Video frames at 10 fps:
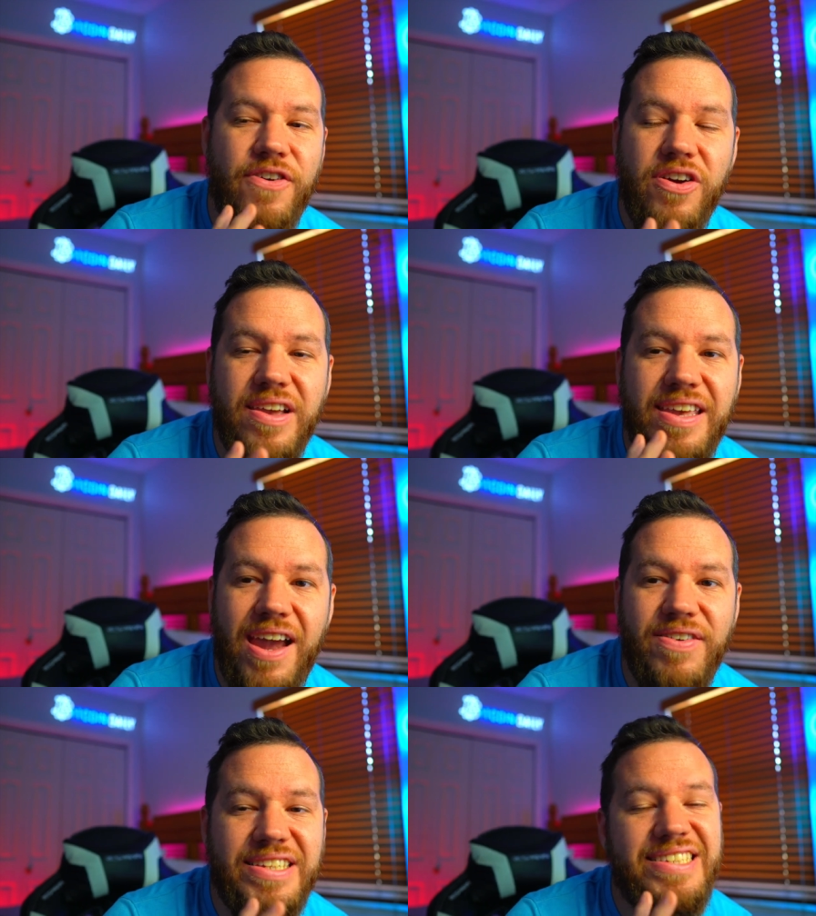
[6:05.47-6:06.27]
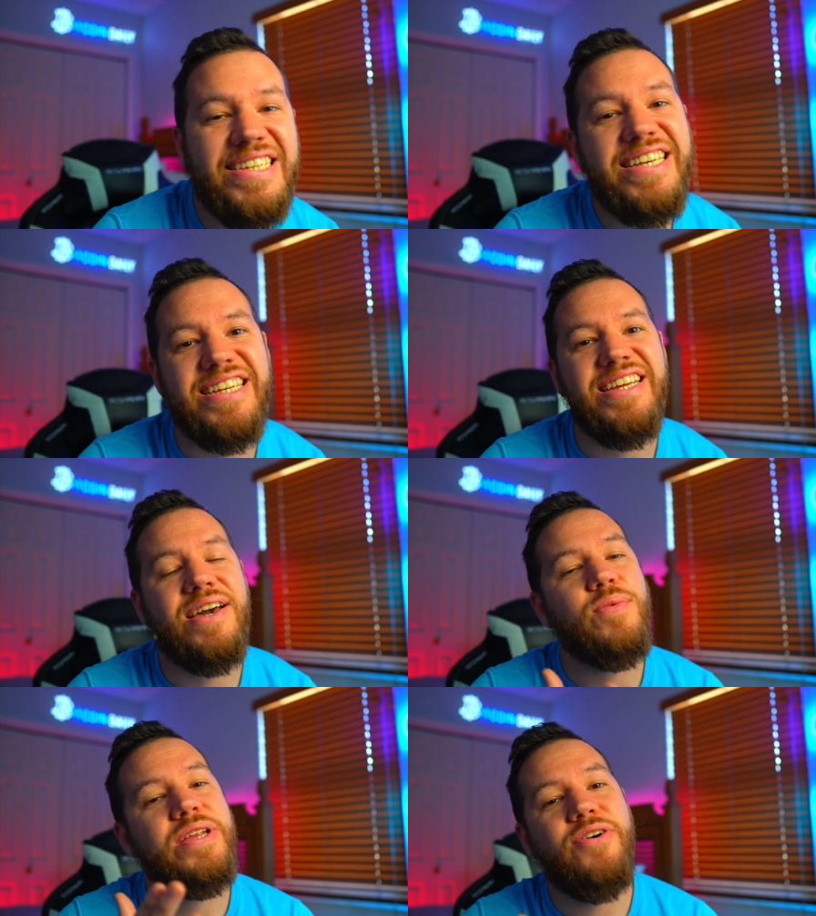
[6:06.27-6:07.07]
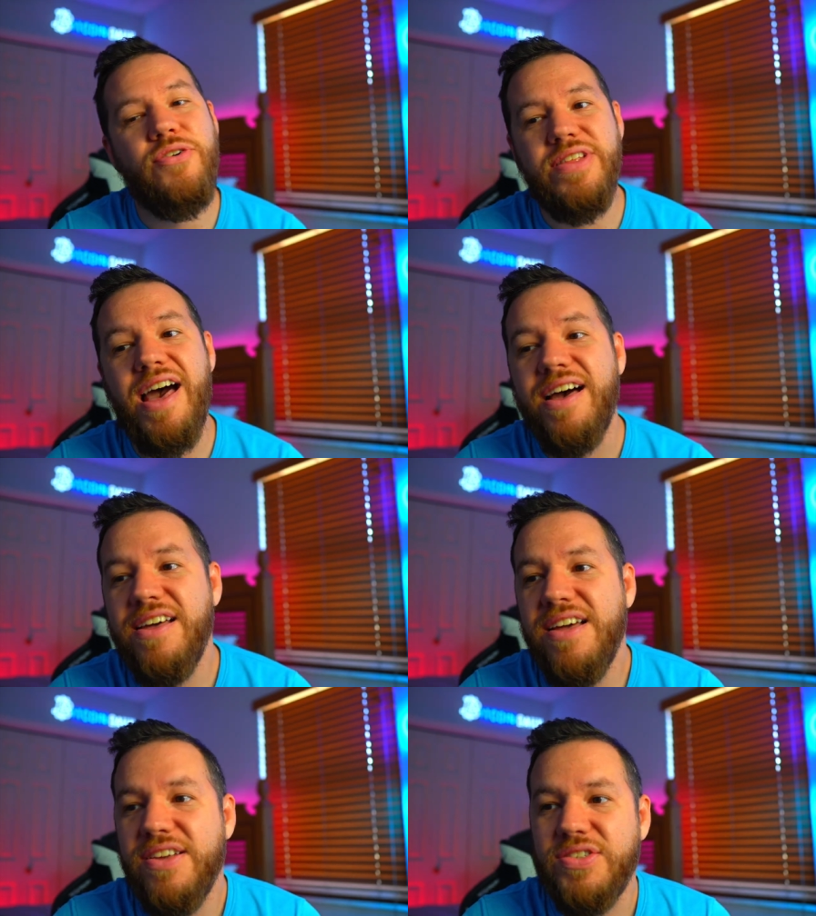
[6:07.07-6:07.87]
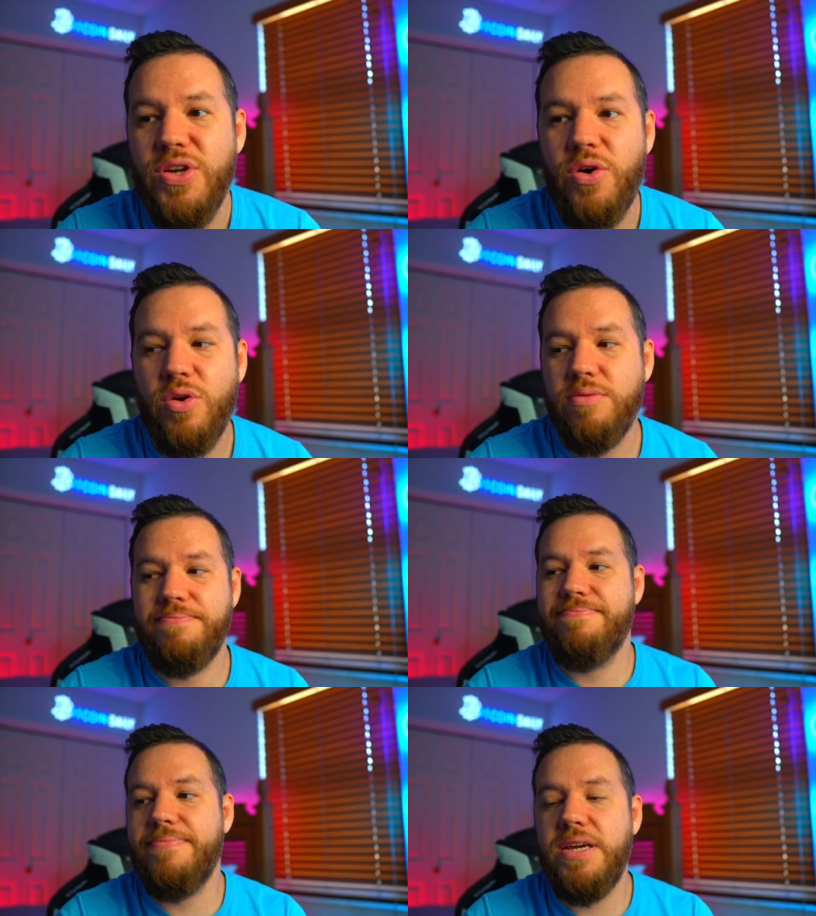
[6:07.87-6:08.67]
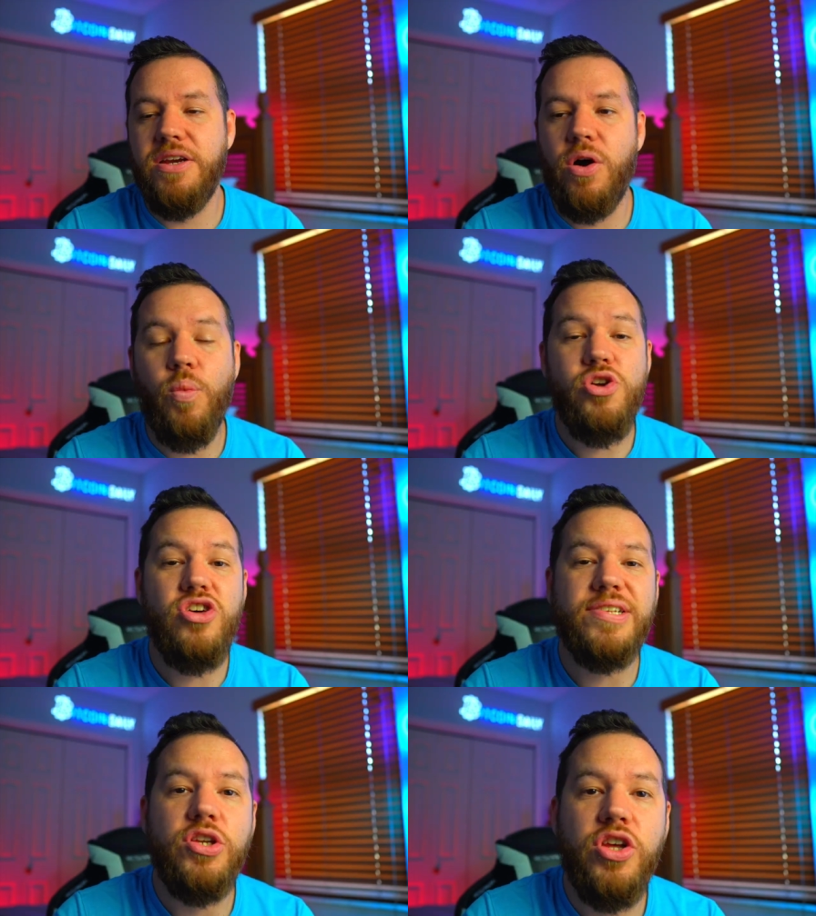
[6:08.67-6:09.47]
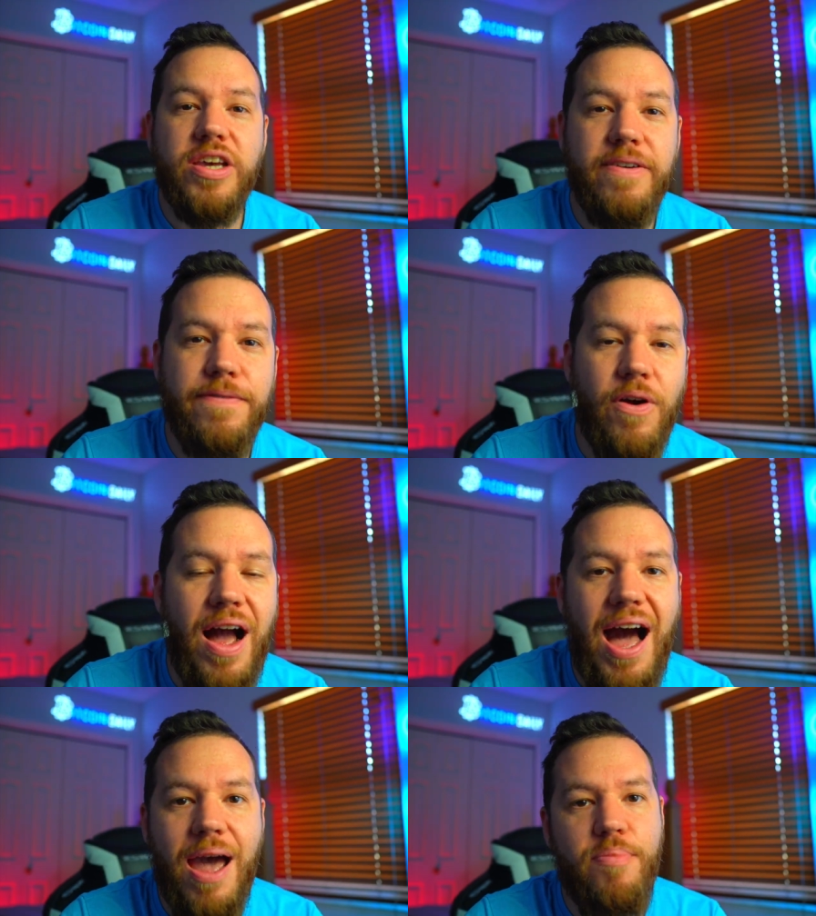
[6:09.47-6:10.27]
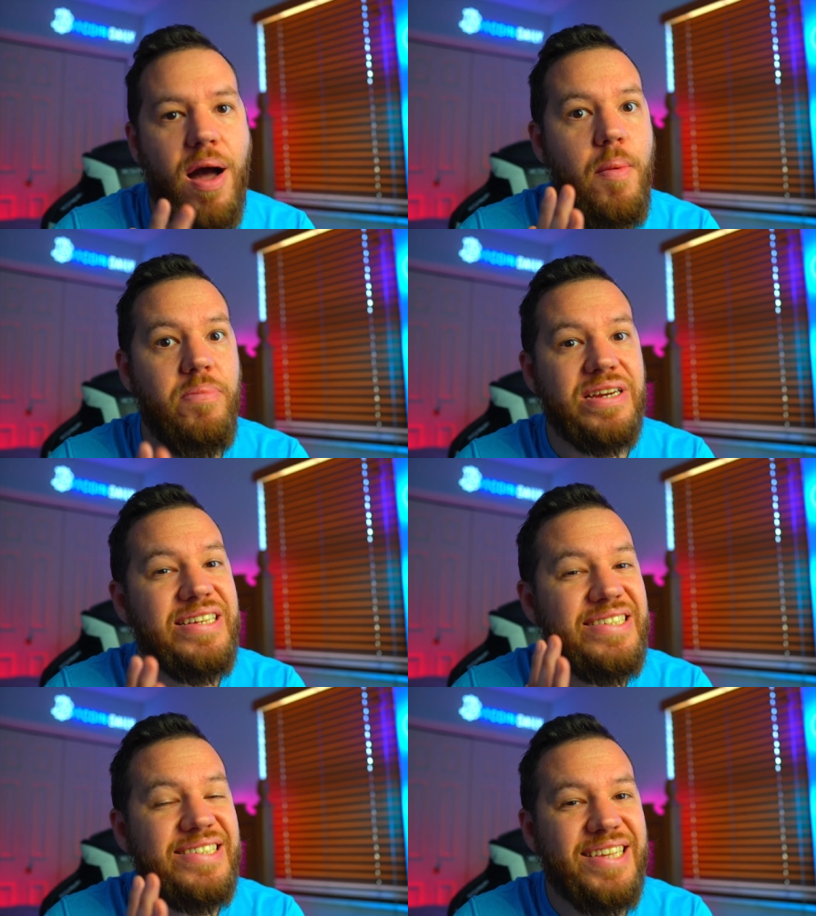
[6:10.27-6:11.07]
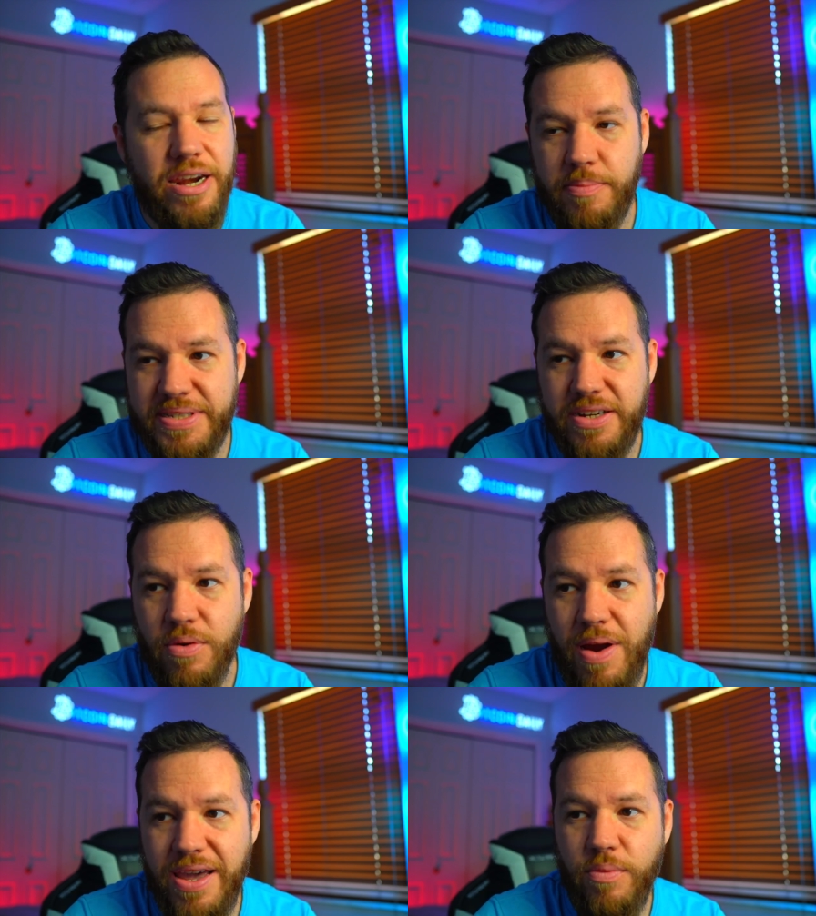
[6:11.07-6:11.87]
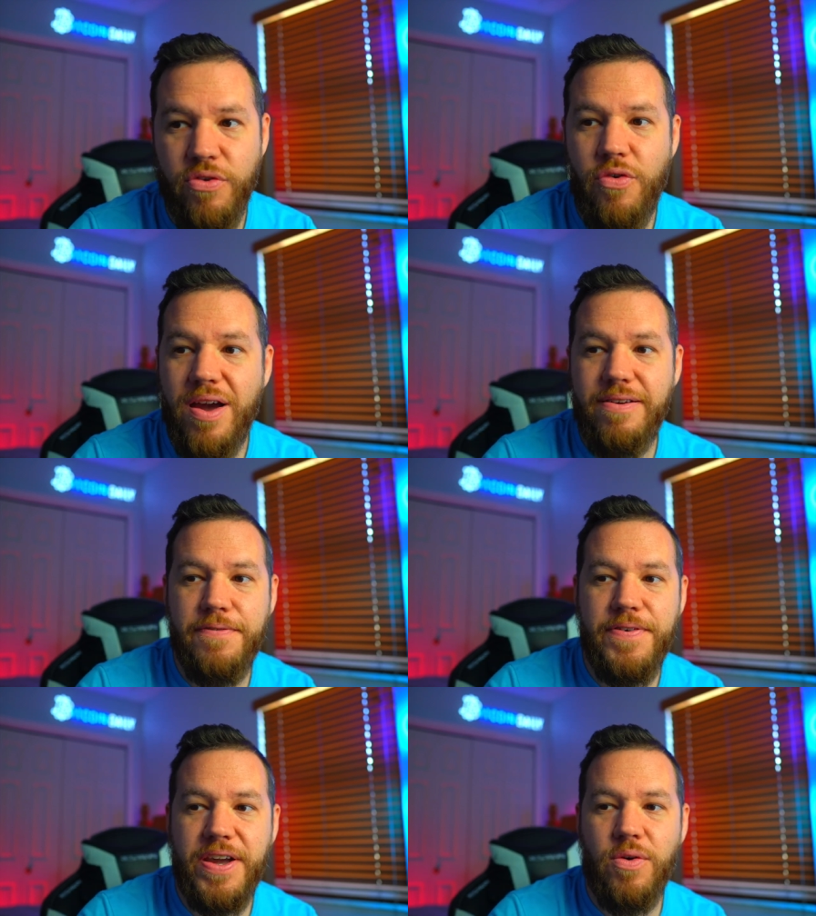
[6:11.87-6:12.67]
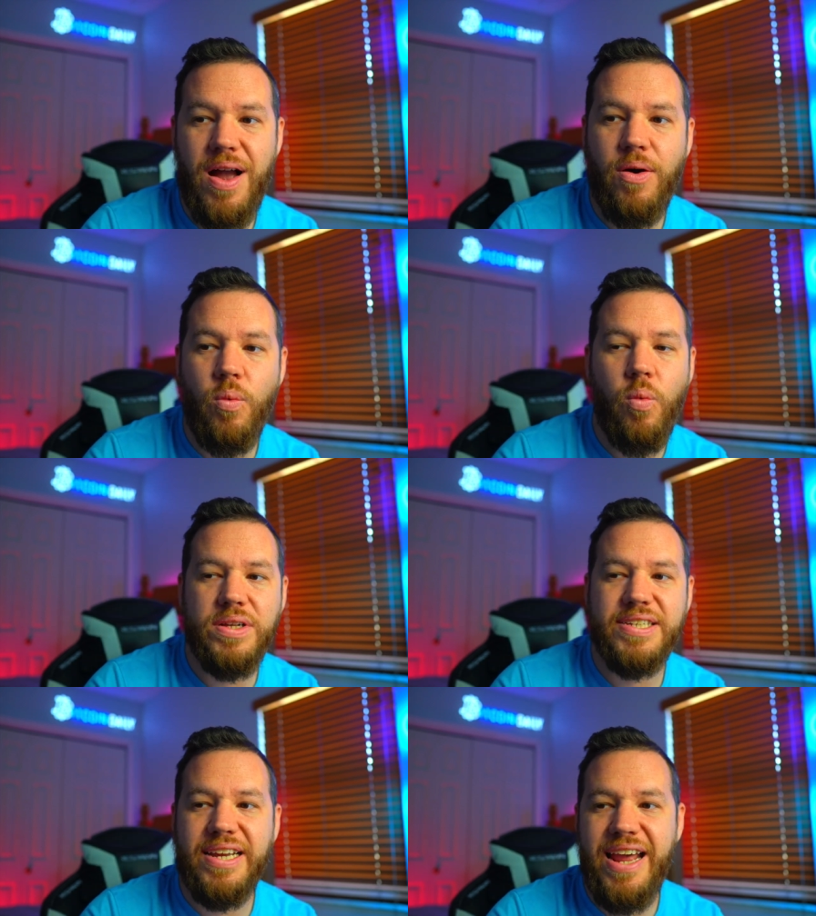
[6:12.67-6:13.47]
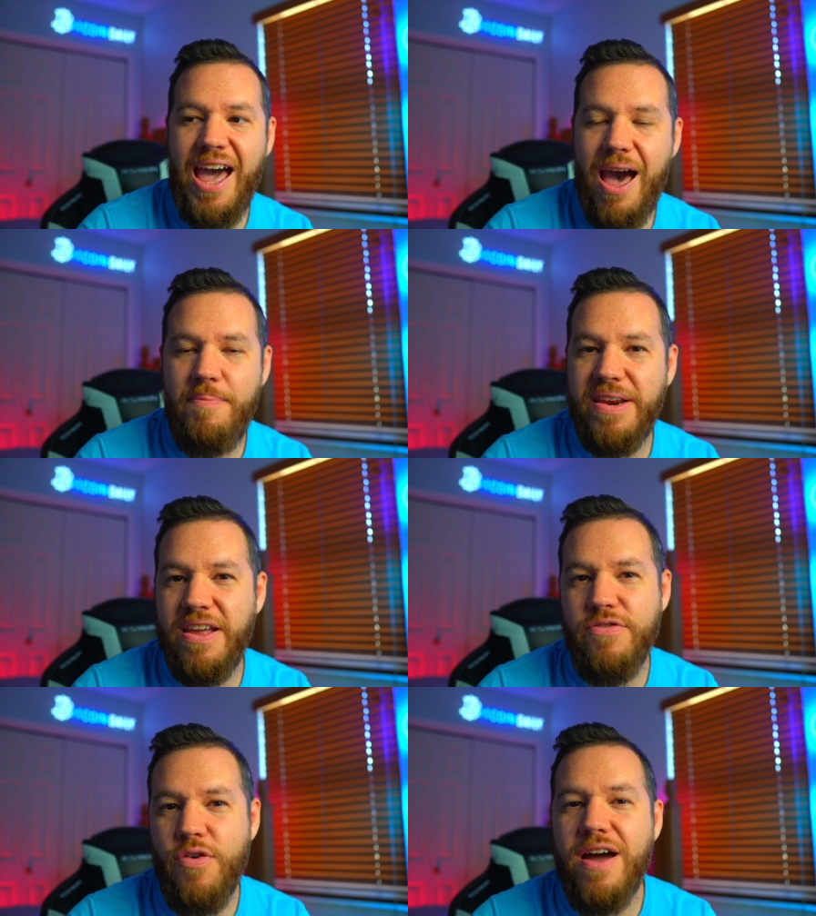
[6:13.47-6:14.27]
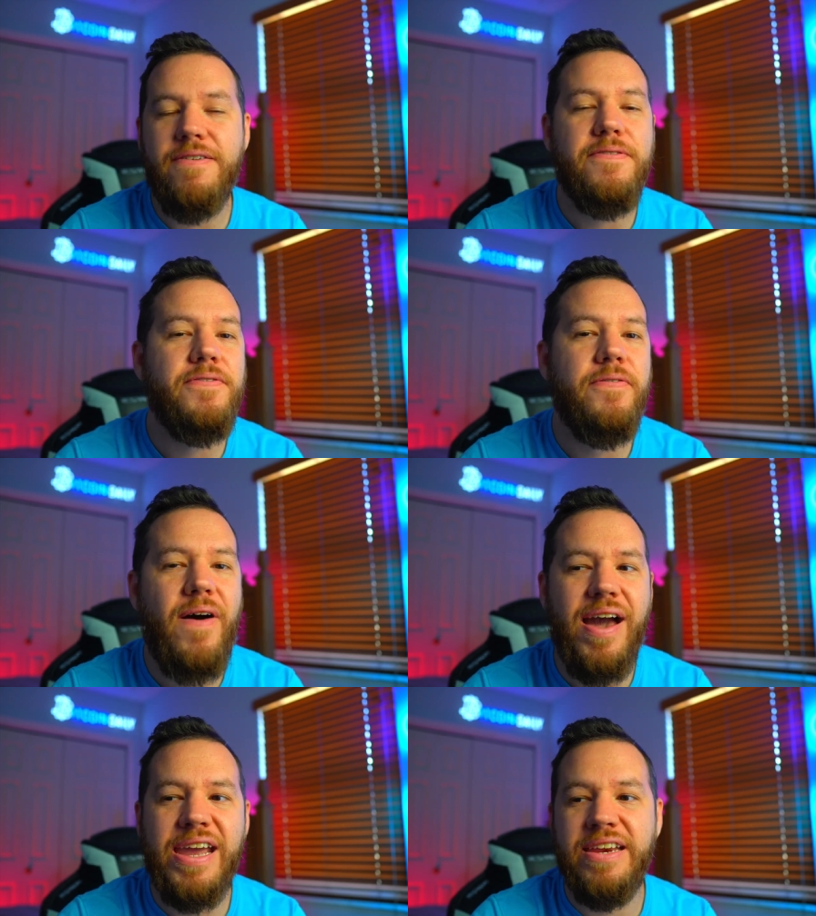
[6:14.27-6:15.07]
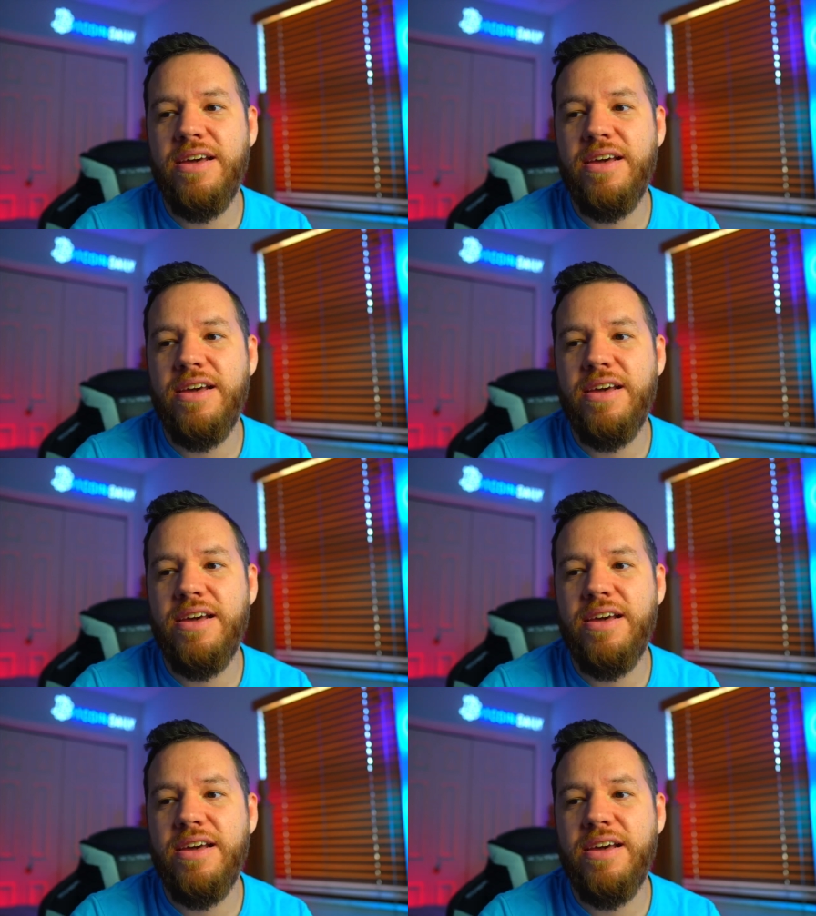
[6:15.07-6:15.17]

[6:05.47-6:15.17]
guaranteed and we know that. So, you know, we're just looking for high probability setups here, right? We're trying to figure out what's going to happen and try to find